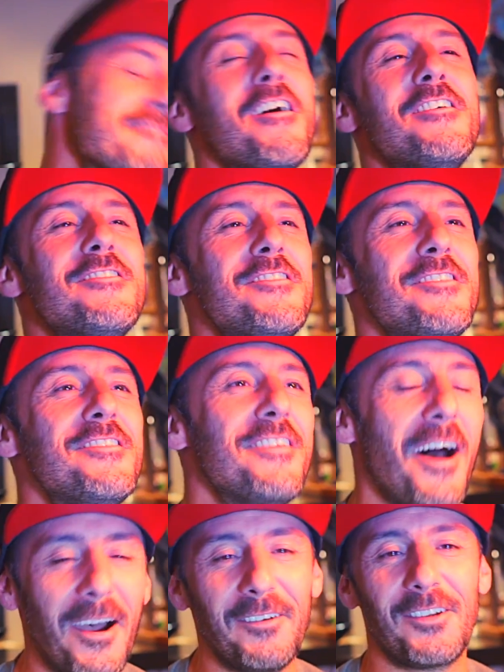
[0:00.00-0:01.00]

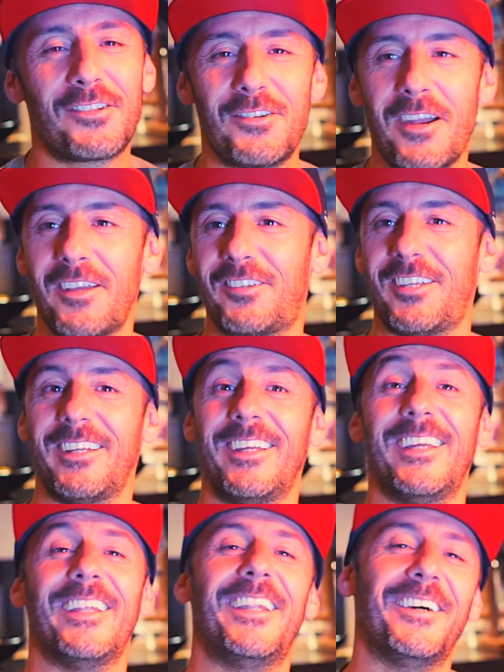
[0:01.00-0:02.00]
I was
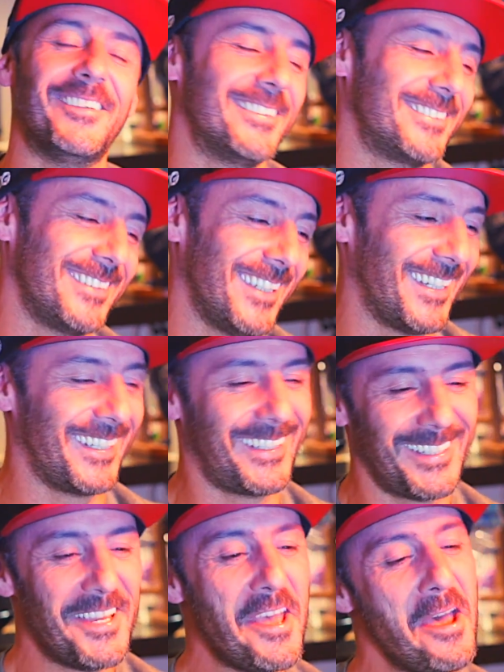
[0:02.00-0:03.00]
crashing, and I was
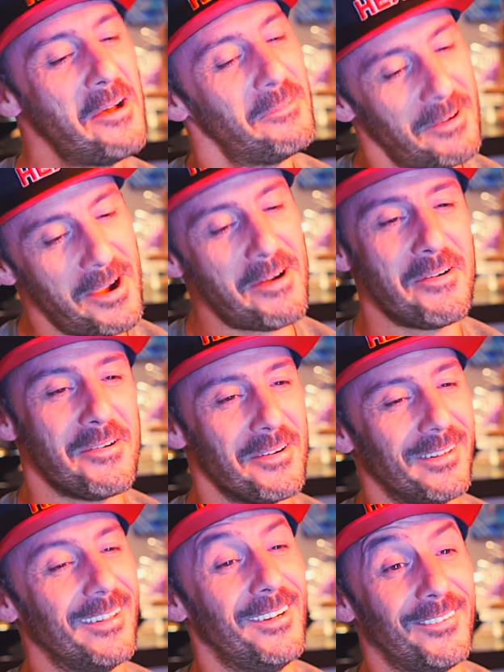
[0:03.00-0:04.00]
like,
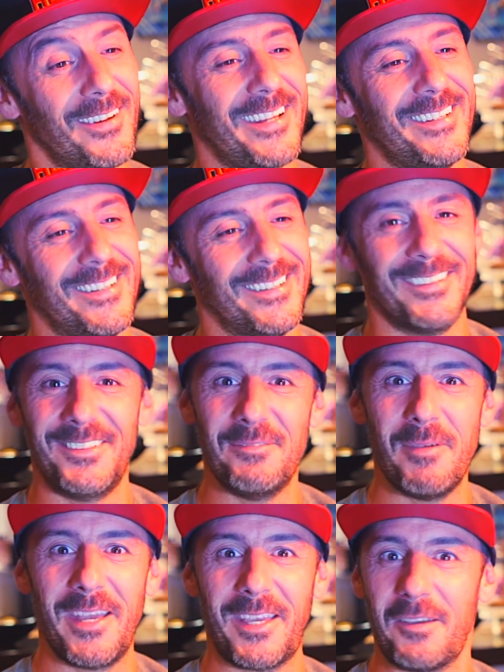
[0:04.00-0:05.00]
whoa, right on, you
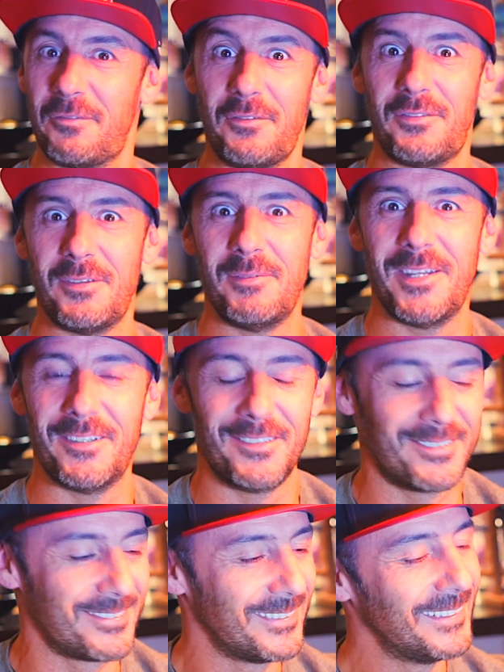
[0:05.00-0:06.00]
make it 50
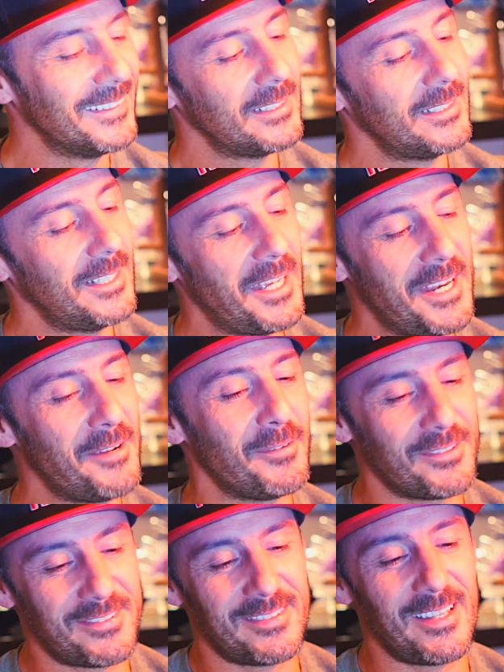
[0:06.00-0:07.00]
meters. And I
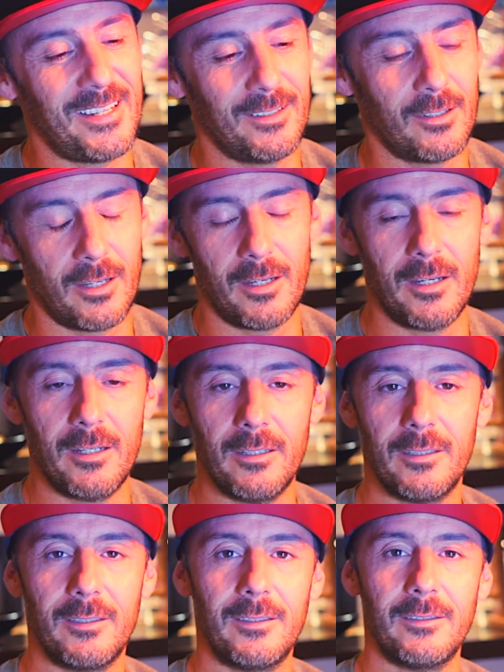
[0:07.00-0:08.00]
was telling
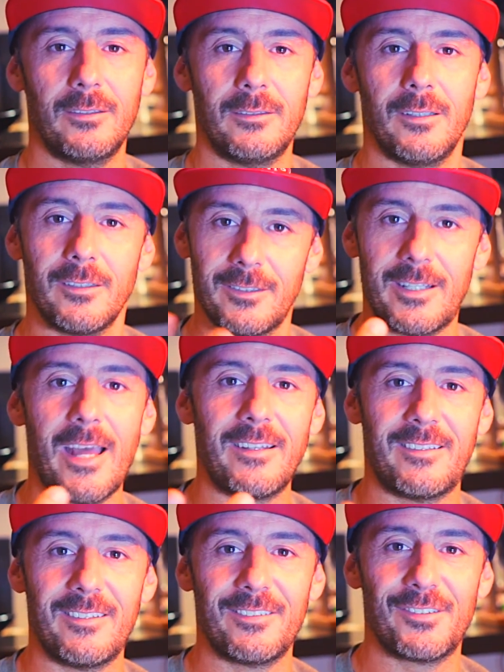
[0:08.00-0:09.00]
not the
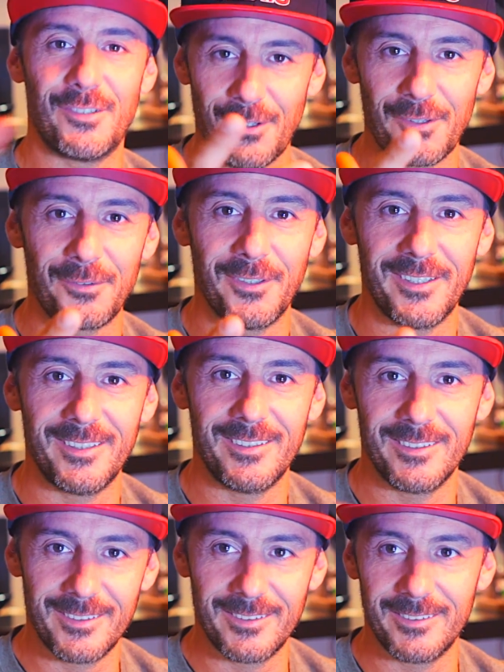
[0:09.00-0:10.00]
dentist, the other one,
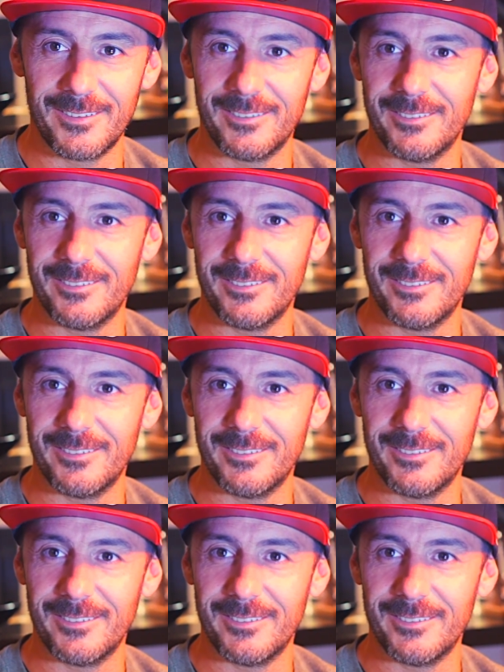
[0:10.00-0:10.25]
the